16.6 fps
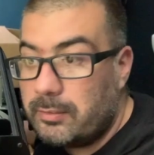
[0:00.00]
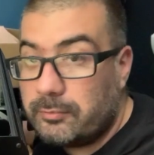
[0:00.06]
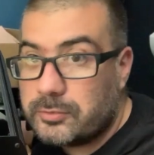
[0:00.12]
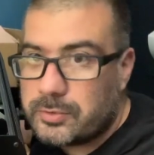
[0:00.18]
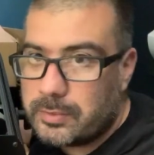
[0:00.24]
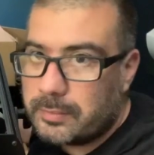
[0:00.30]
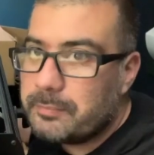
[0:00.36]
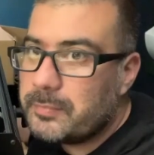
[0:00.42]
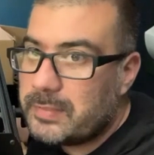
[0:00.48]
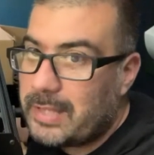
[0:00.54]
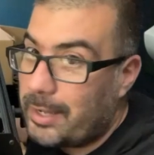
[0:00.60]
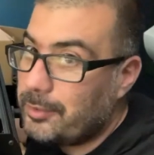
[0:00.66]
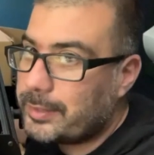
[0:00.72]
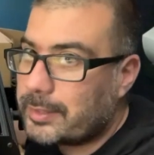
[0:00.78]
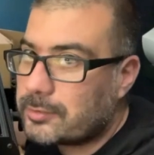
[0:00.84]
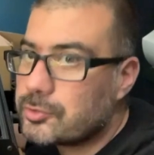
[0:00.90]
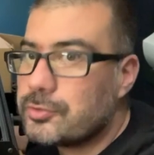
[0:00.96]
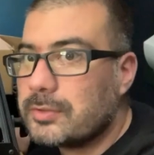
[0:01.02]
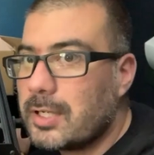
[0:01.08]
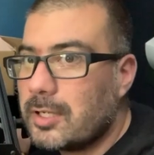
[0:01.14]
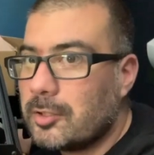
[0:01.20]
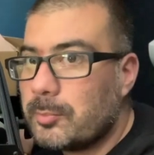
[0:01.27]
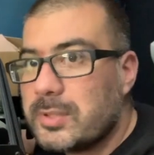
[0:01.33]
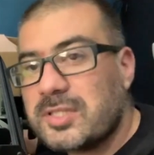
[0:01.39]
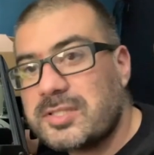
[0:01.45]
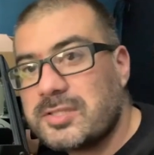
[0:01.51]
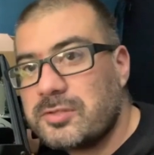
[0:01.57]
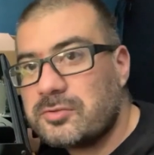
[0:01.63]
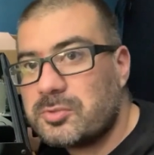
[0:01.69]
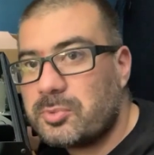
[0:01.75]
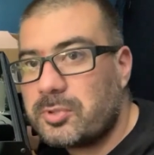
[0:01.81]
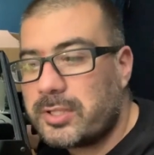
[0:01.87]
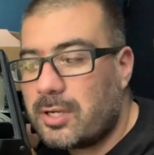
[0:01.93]
Now you got true color mixing. It's
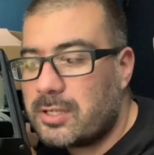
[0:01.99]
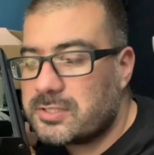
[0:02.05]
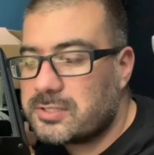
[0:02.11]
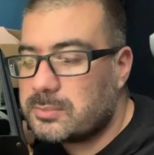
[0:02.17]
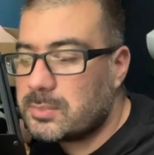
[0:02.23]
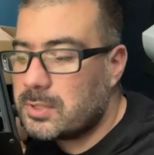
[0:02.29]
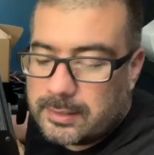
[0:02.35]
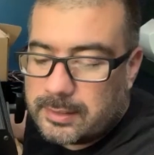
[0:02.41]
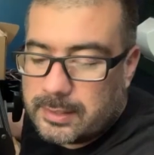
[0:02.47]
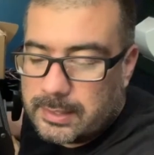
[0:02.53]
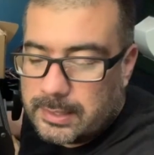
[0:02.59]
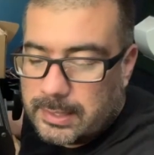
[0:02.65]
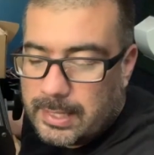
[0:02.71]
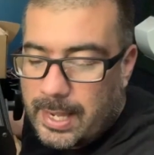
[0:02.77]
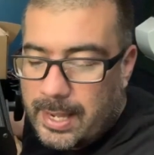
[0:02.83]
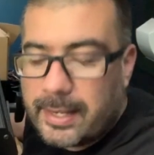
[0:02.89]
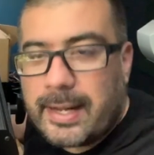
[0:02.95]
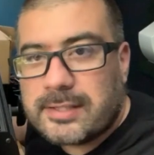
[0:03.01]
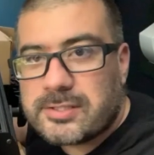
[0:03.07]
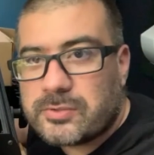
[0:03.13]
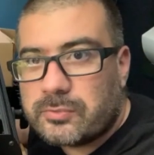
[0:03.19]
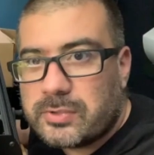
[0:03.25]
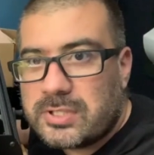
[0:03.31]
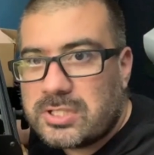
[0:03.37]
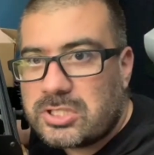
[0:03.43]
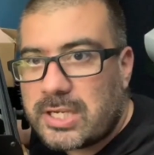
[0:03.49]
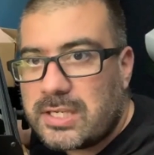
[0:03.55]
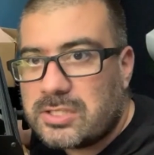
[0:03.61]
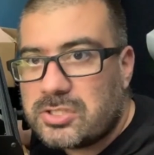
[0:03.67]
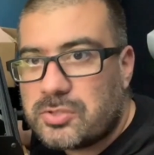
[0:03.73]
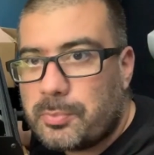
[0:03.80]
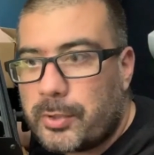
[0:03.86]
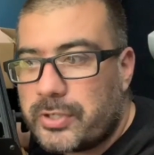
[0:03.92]
pretty awesome. Yeah, it hasn't really
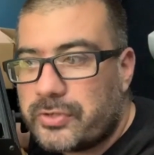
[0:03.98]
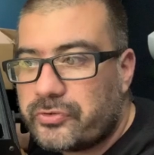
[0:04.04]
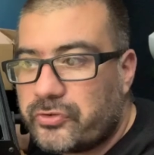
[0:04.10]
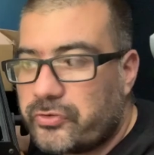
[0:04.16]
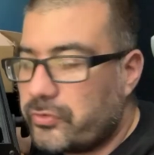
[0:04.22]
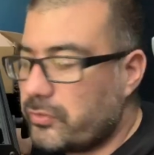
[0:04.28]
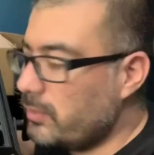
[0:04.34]
changed much.